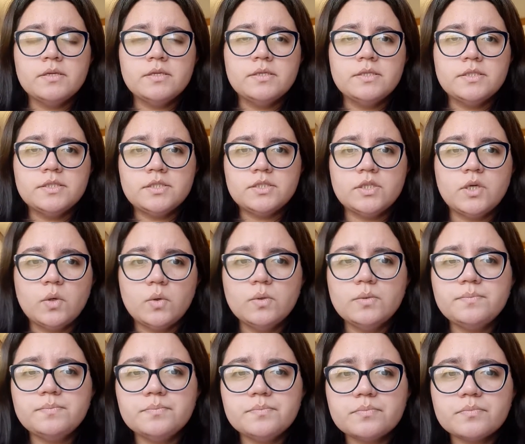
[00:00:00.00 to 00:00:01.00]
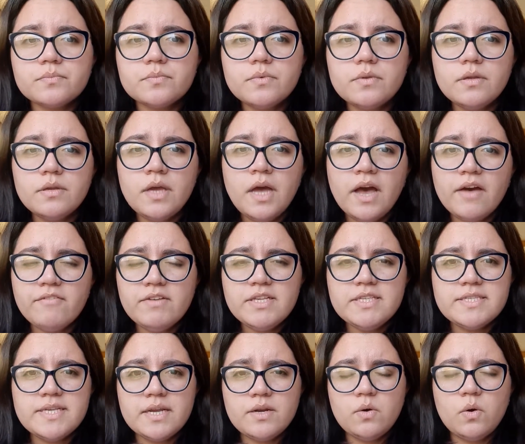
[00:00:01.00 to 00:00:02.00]
So, having
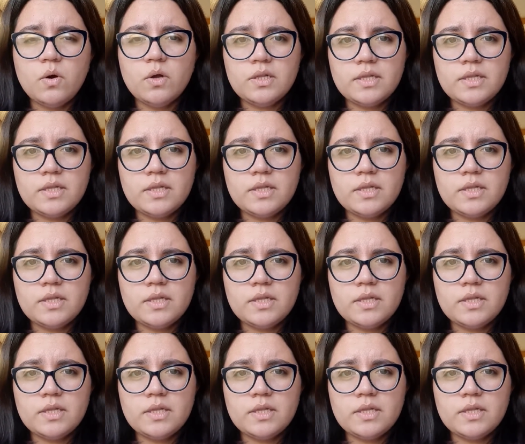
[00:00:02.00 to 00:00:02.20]
said all